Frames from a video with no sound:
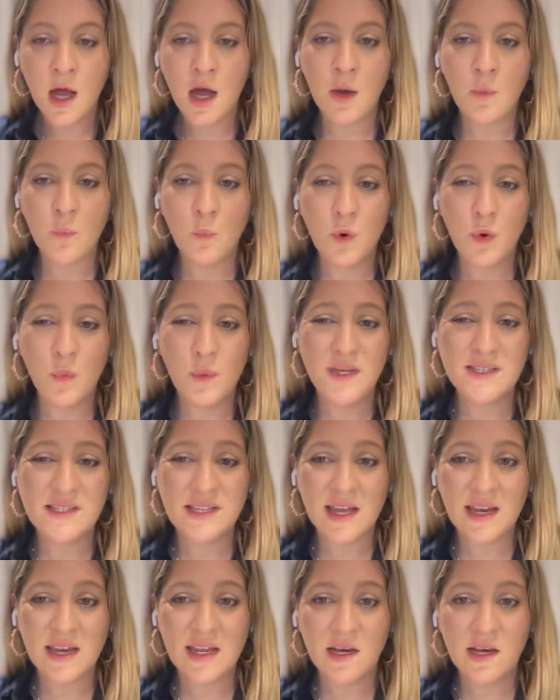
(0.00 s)
Will we
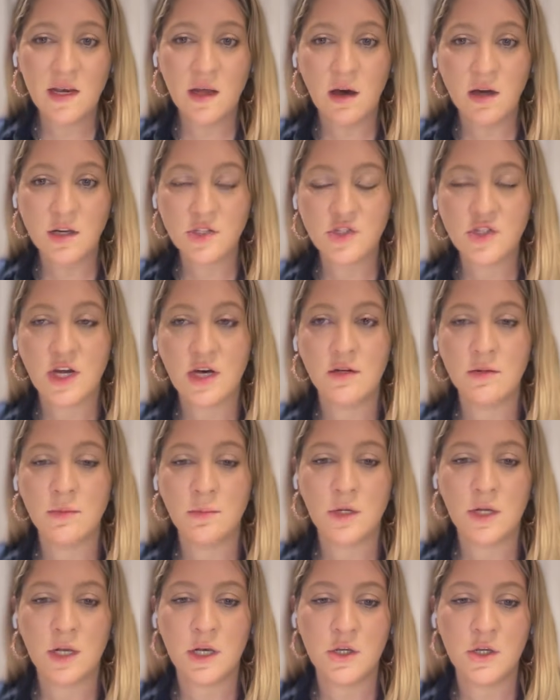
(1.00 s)
see any last
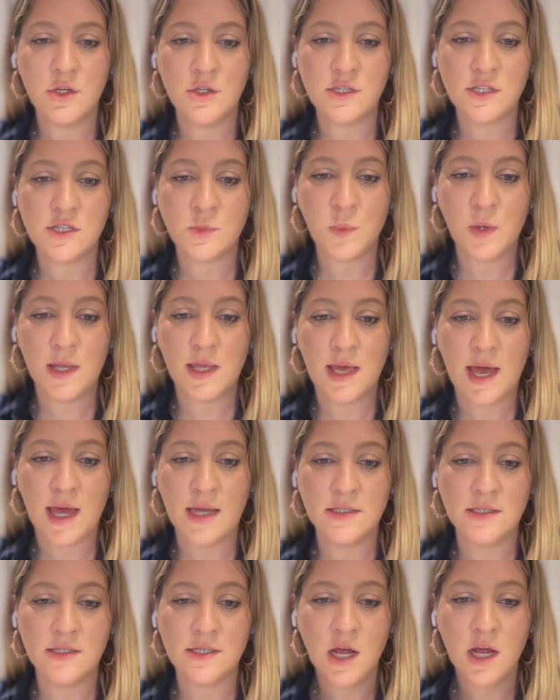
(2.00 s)
Cheltenham clues this
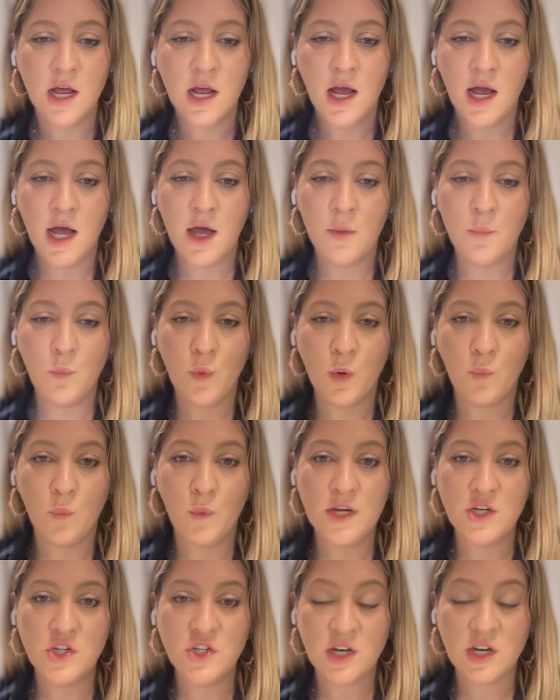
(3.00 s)
weekend? Well,
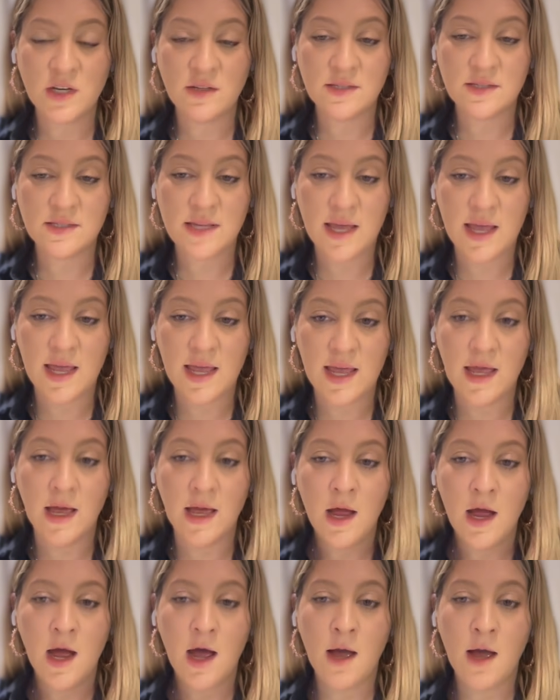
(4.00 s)
we shall see.
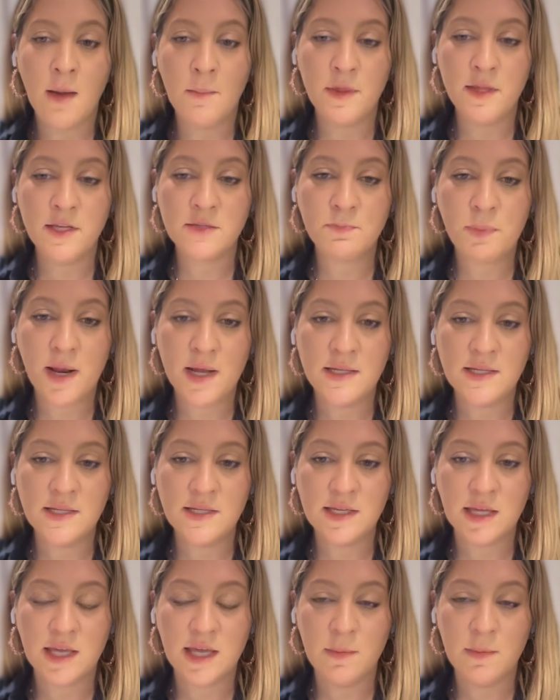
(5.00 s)
But there's plenty
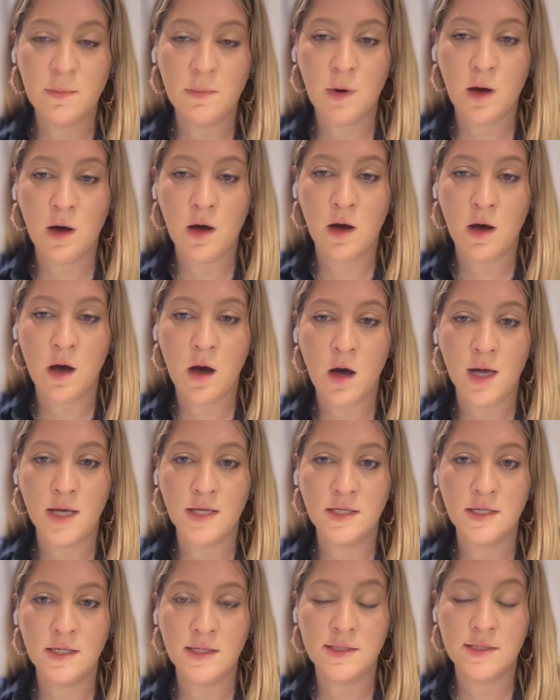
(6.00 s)
to keep our
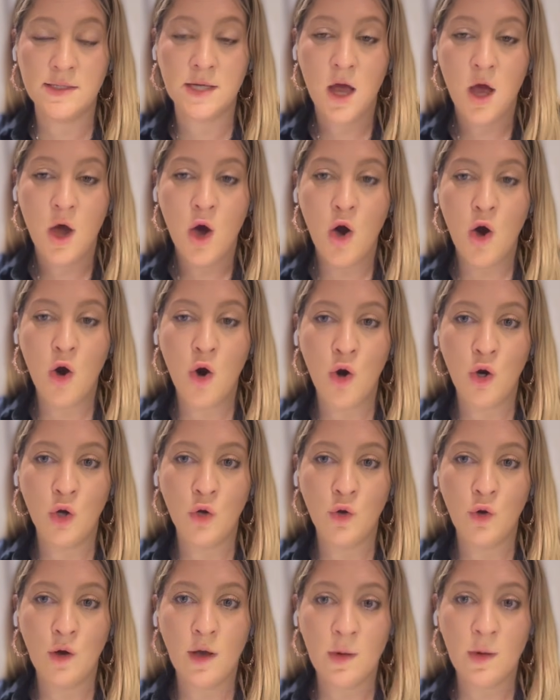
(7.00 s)
eyes
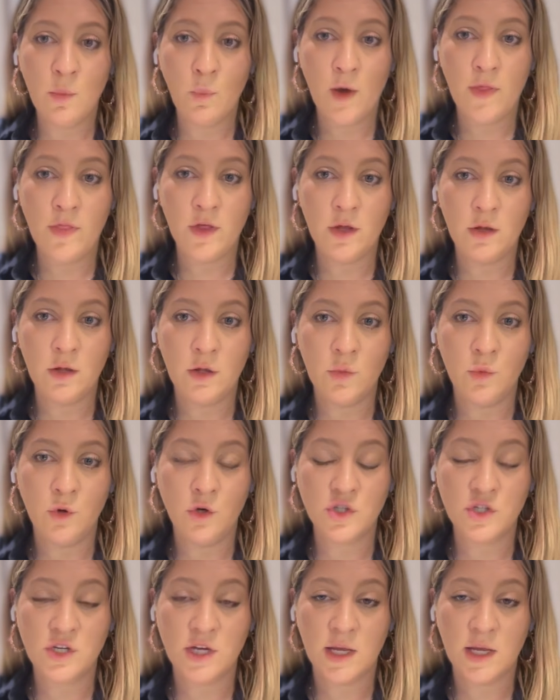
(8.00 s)
on, whether you're
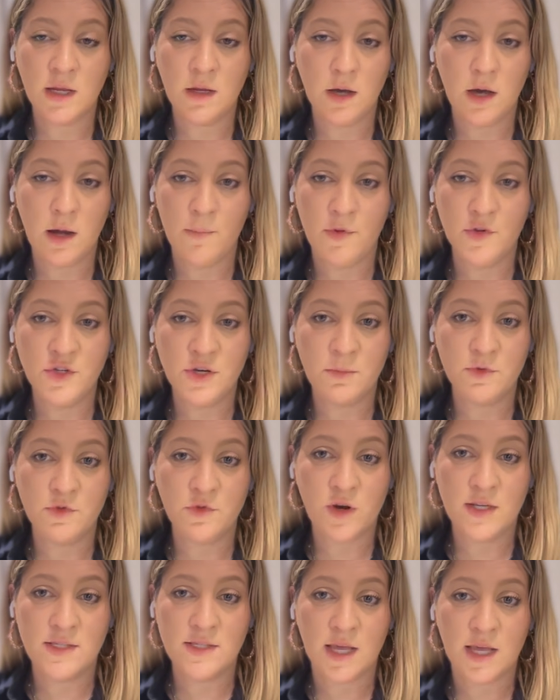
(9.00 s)
watching the jumps
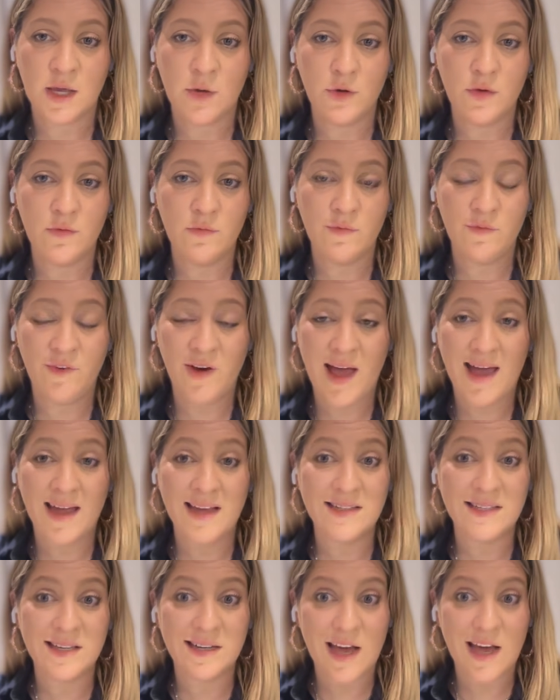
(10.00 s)
racing or even flat
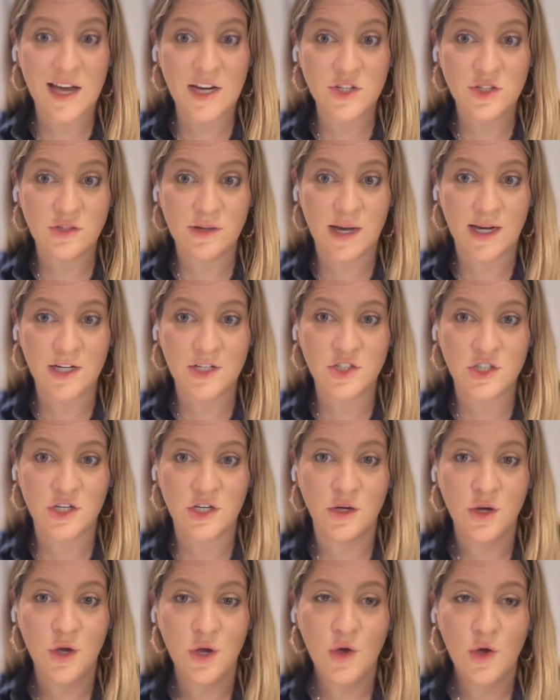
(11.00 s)
international
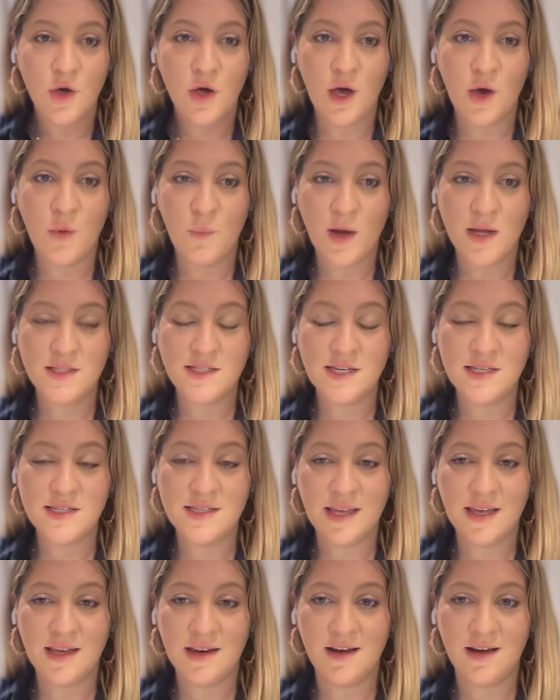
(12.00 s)
action, where
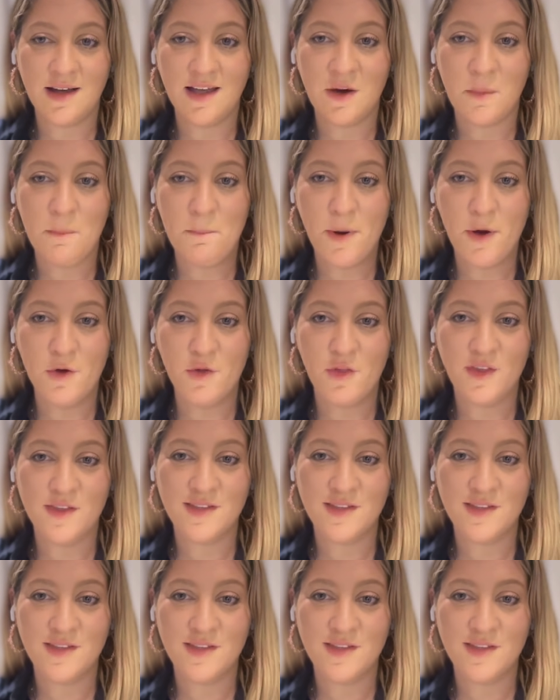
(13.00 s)
TC and I are both in